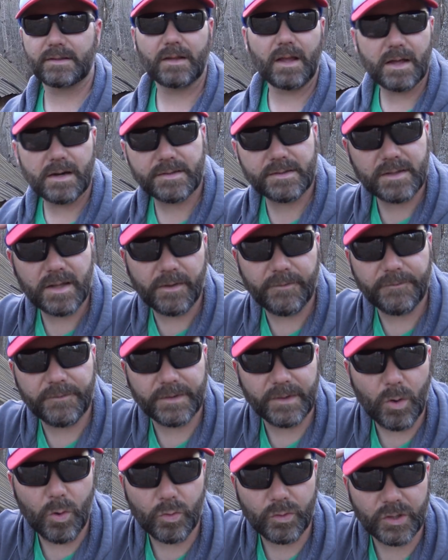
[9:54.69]
A lot of stuff
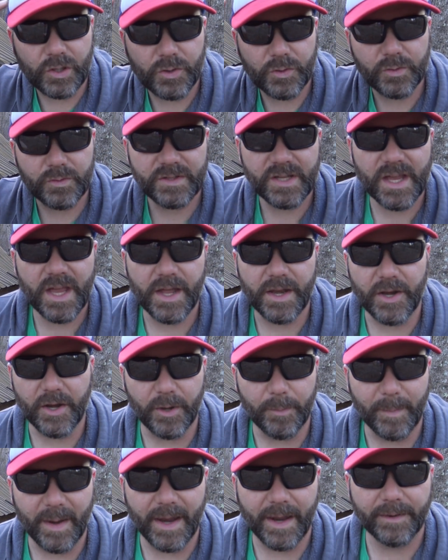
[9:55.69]
in old dude's head
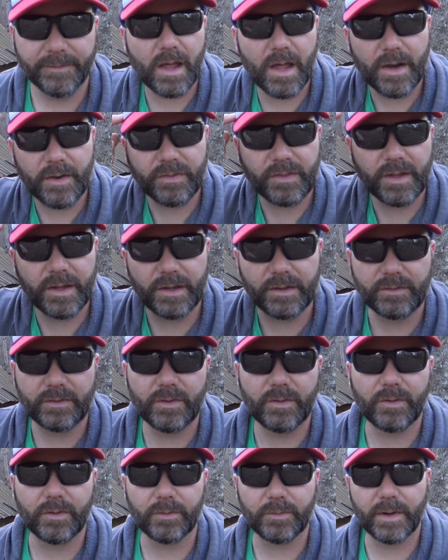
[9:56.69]
here, man. A lot of things
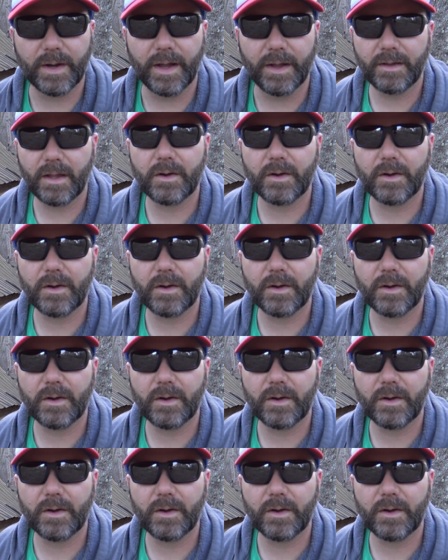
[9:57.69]
going around.